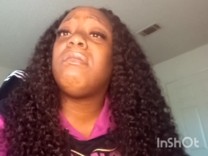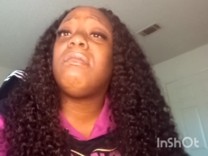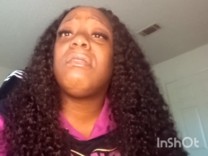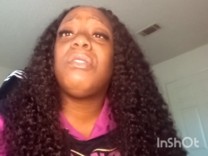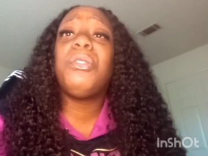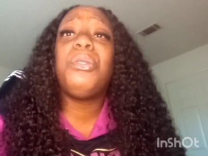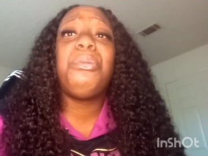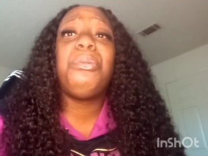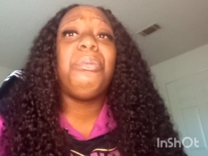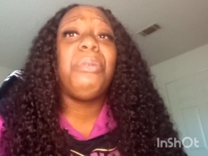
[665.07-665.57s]

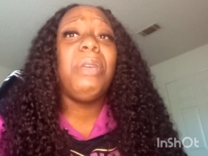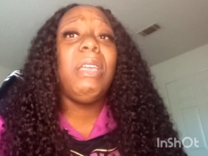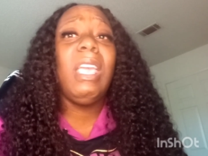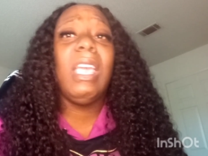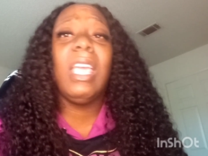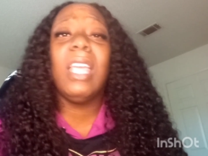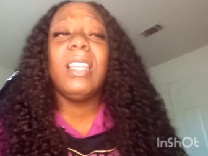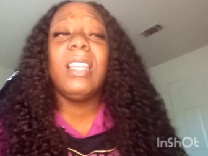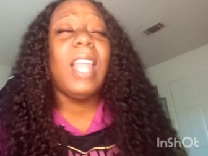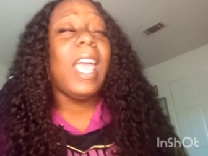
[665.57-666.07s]

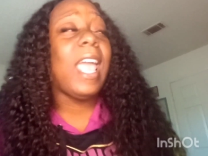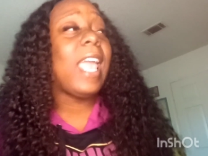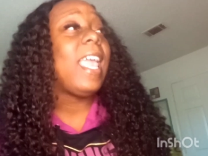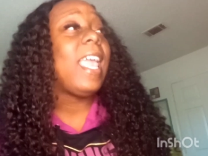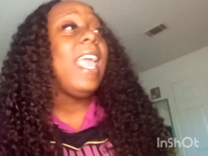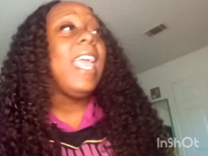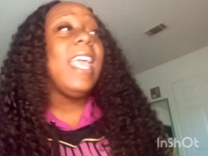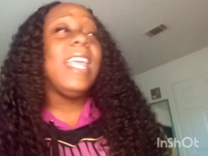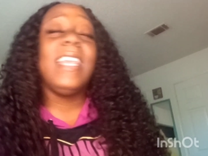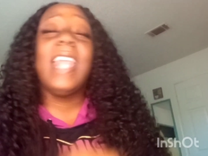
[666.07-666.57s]
Quit. Like,
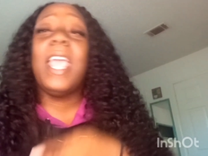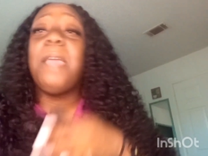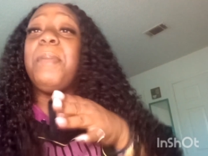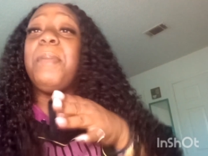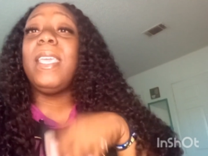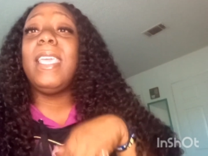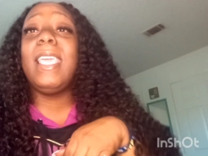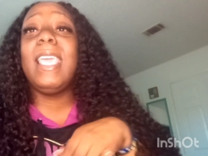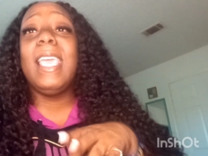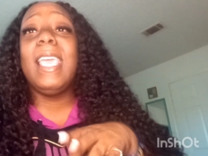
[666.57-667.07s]
they
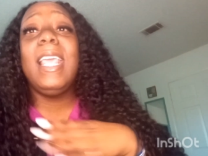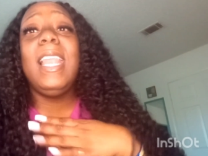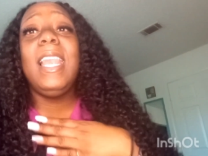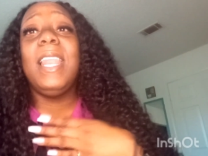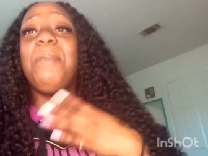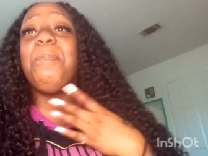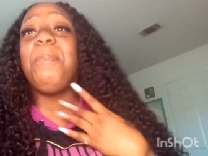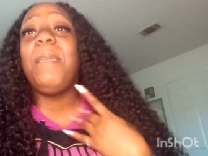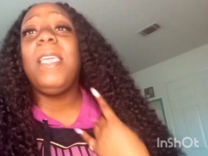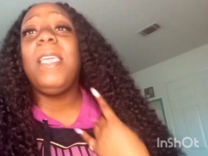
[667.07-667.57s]
be
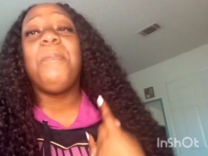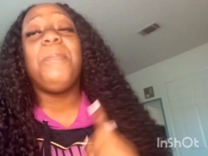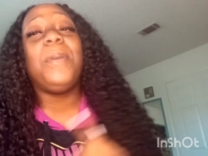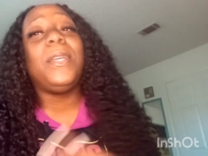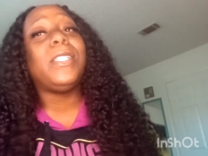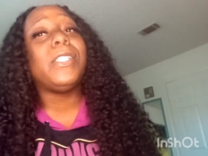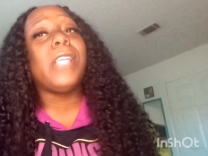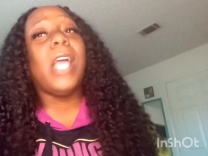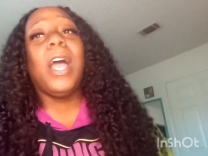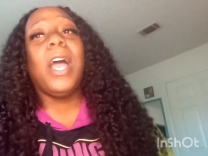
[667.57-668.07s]
killing me,
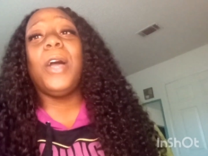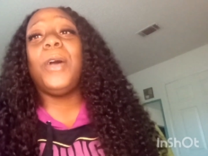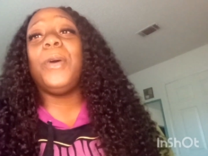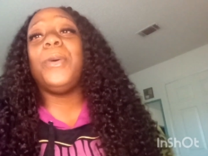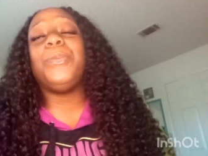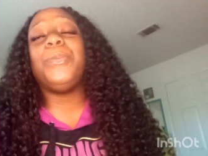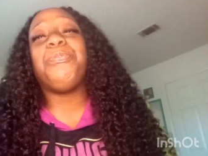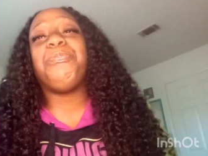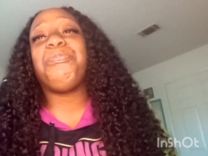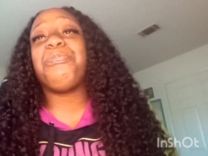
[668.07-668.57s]
but
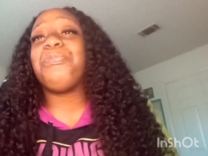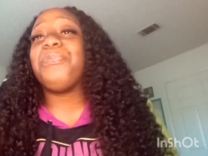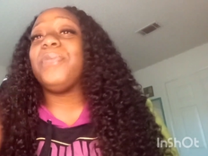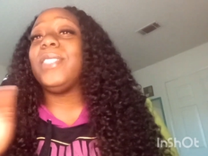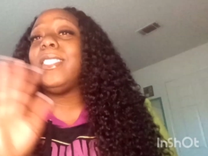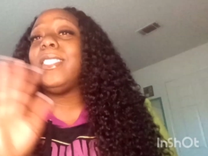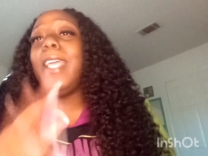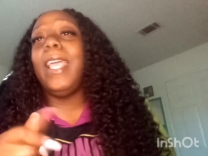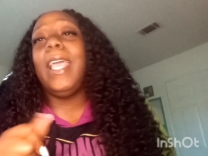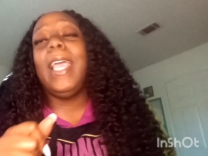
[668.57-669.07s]
y'all.
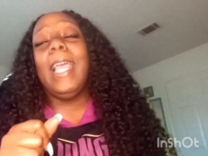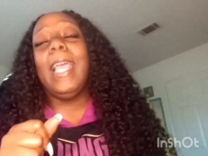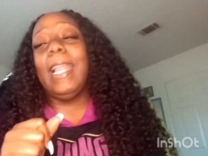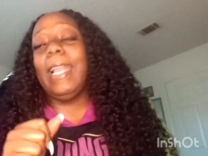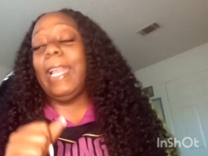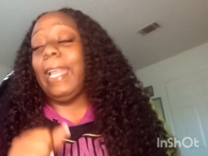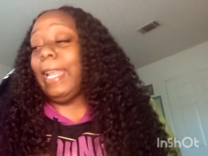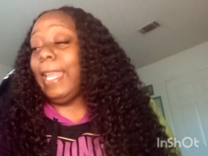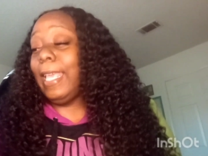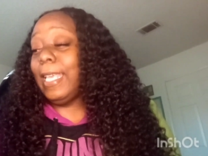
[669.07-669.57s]

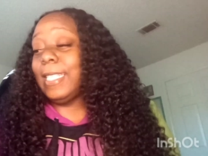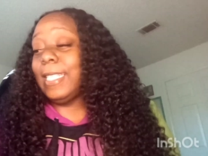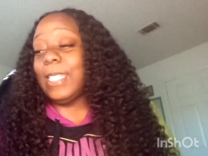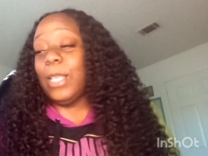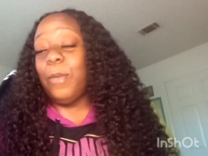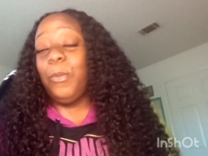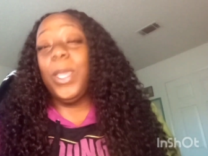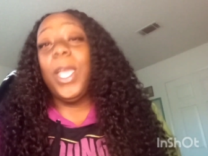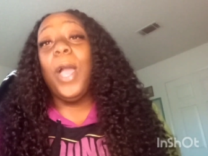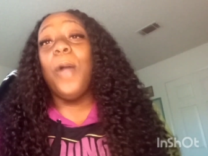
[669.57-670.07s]

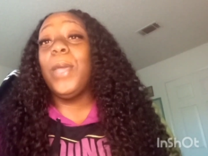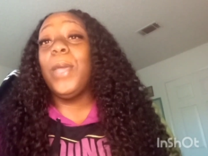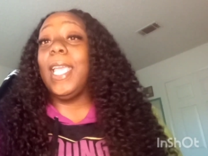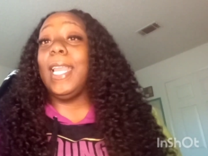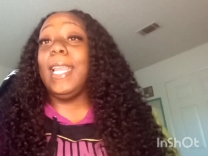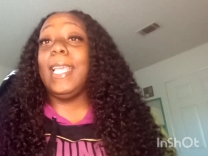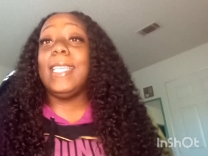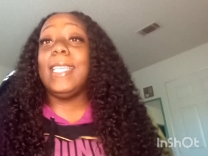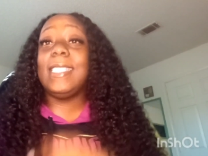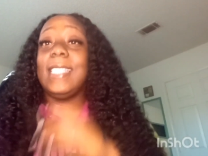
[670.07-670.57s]
Listen, we're going to
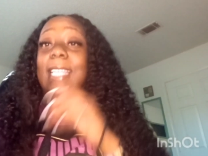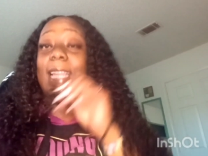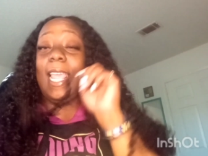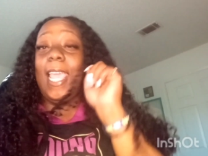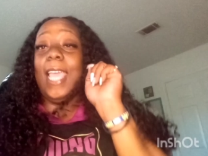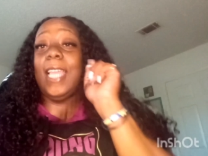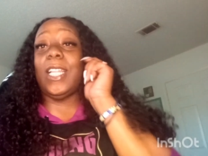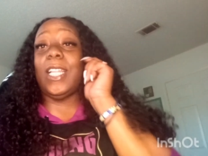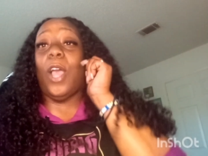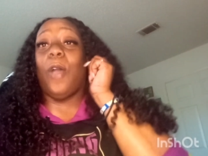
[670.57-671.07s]
get into
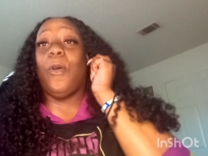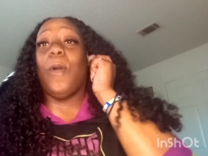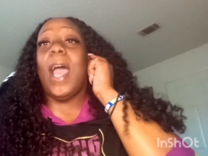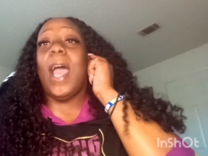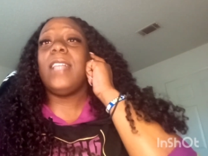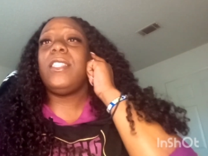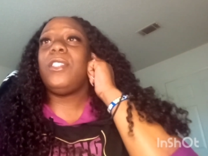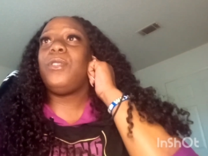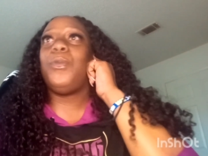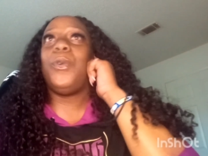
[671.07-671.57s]
that, though.
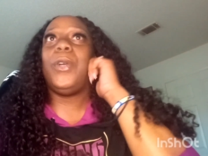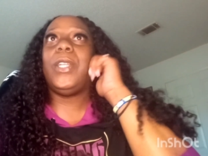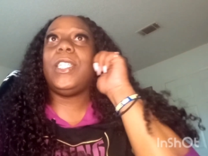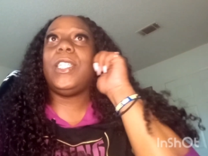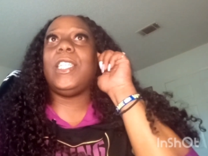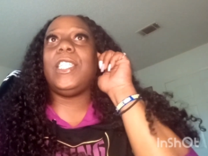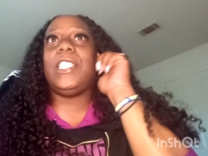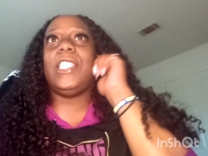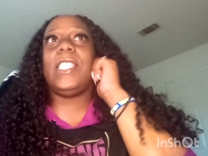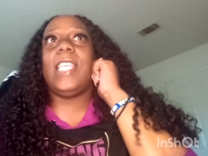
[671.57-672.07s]
I just
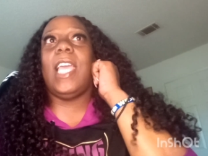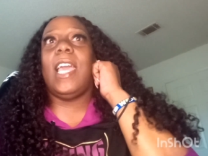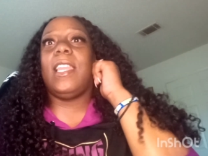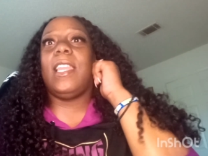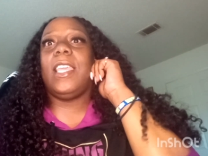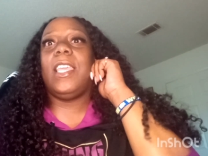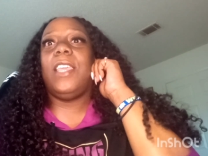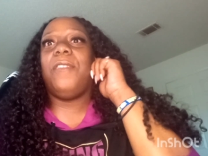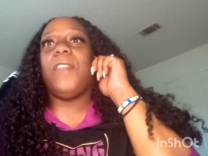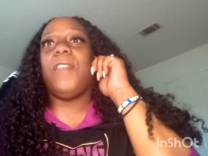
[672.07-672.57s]
wanted to just kind
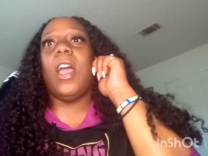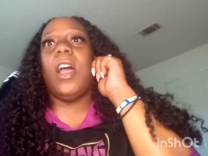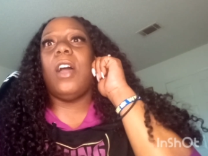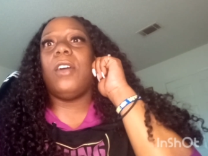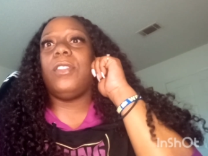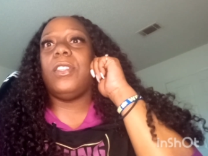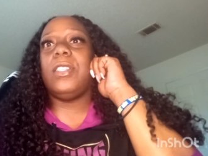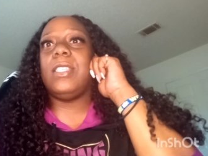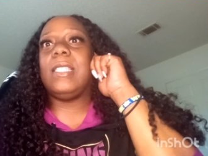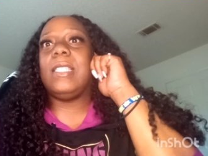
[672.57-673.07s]
of give
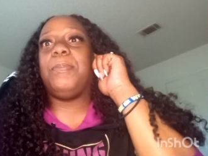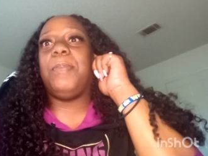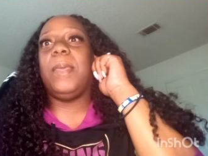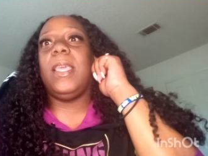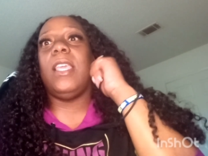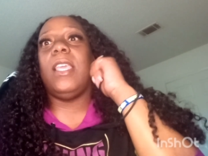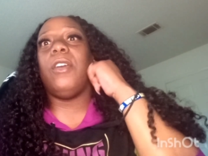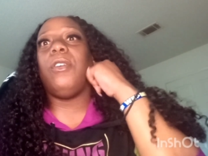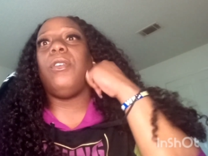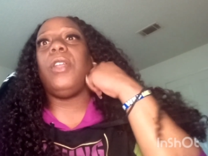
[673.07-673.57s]
y'all the
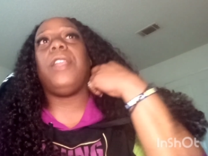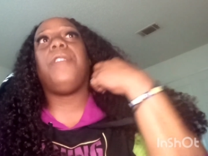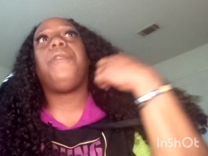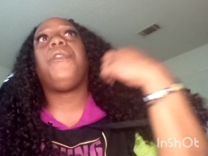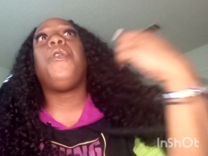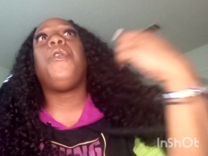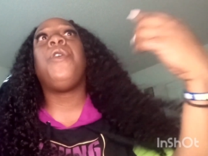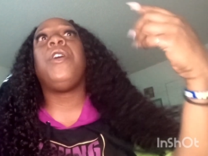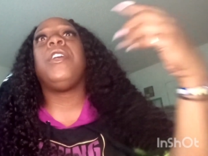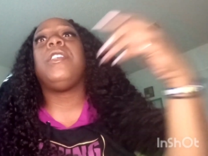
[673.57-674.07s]
spiel. And, of
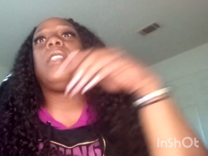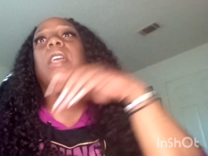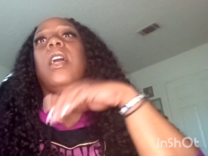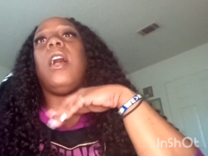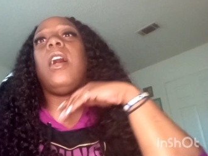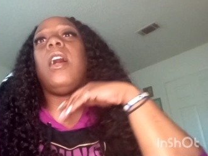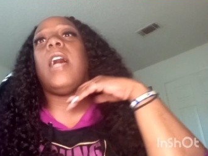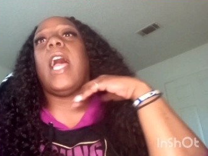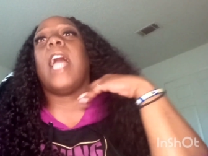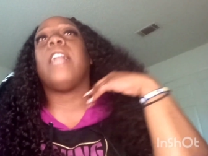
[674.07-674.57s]
course,
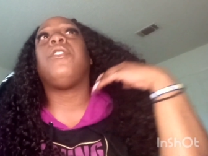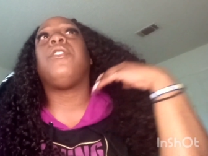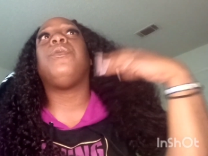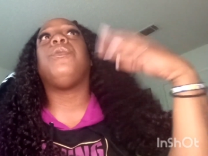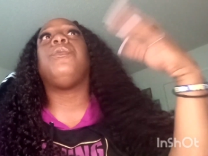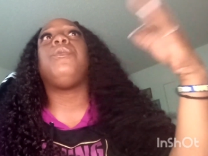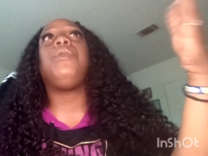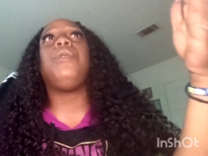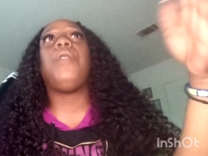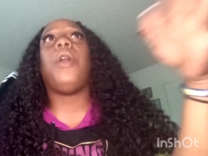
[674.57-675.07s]
I
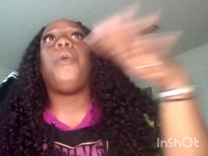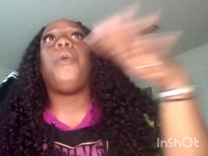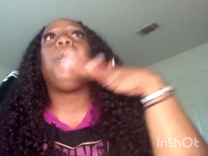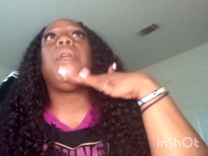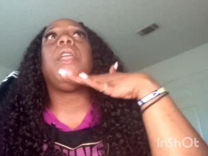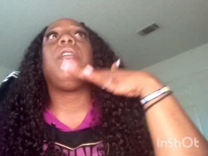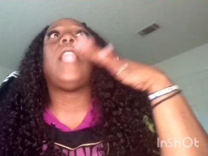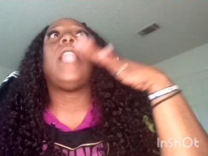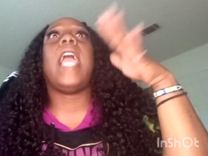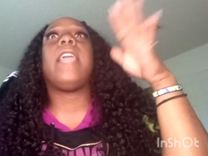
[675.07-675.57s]
do, you know,
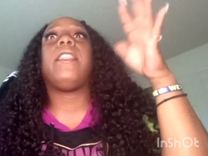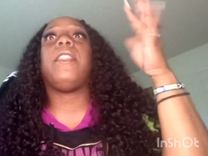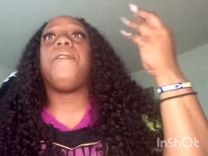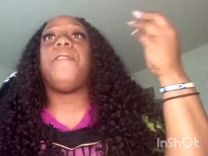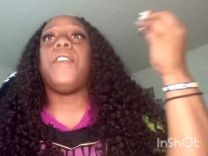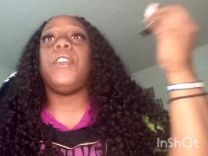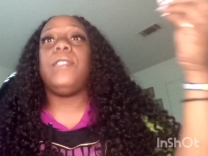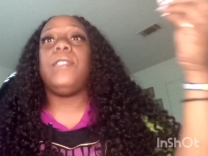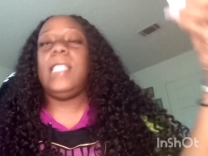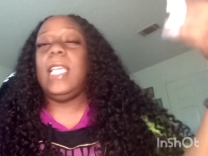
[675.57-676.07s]
we like the
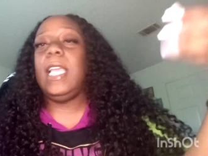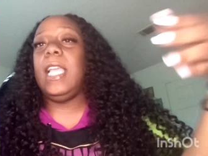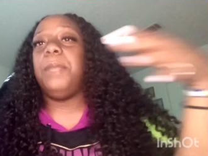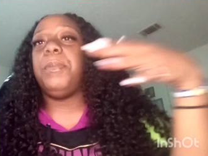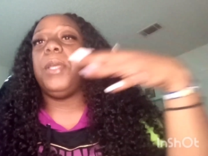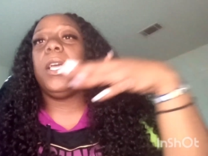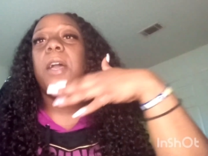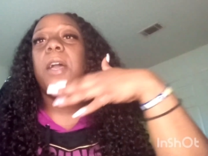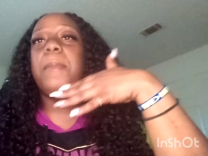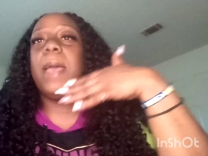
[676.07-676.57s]
first
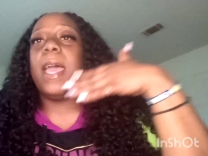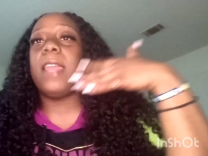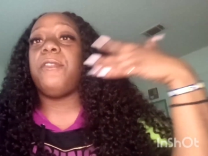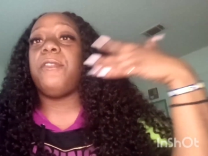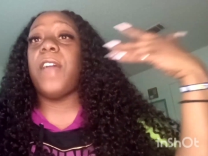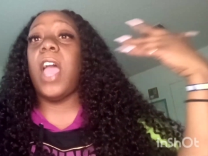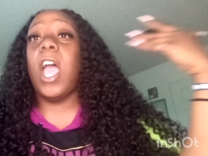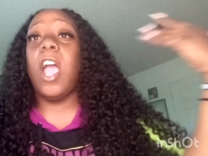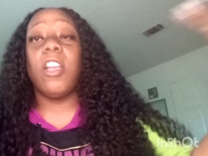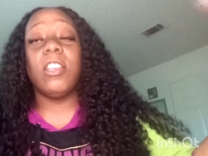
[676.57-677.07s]
team to come out
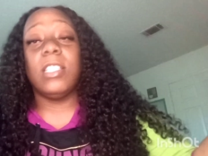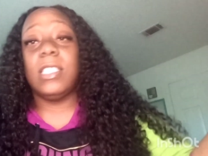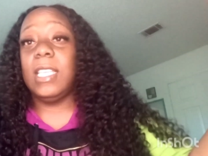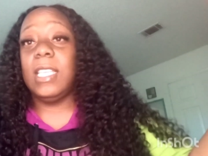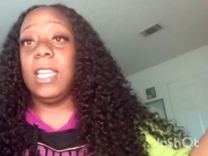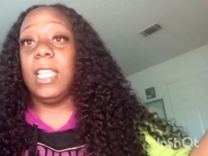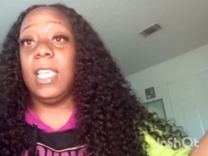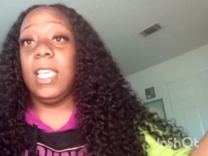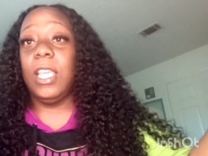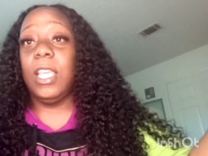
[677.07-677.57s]
of our
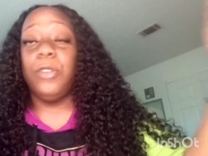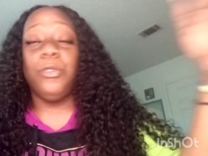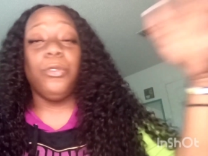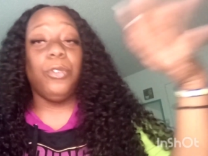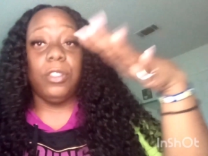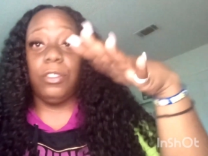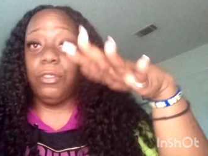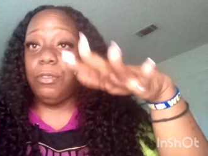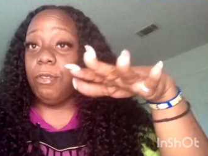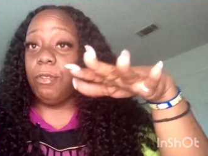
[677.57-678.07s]
city in
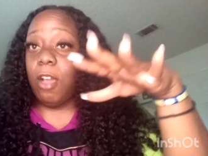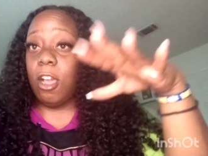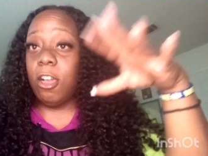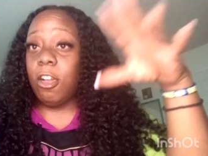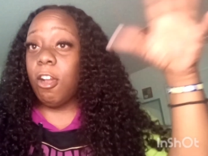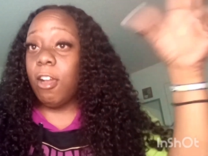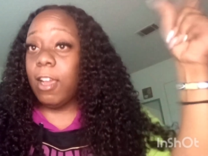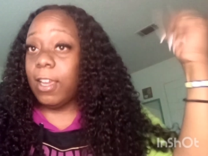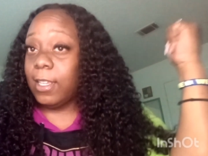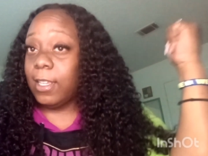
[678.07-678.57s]
North Little Rock,
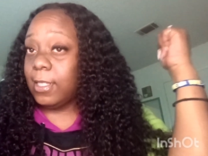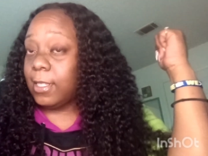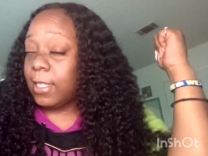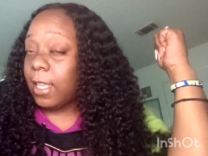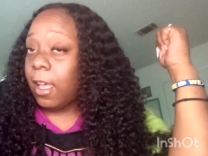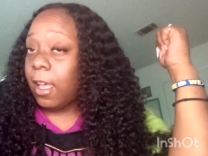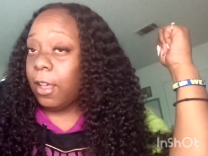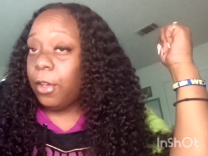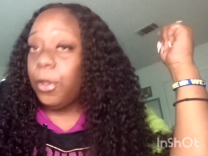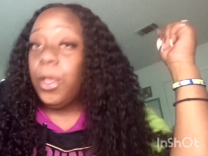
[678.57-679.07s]

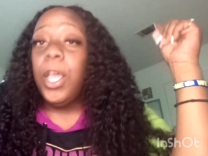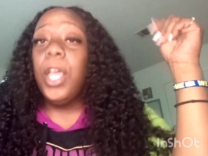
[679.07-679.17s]
Arkansas.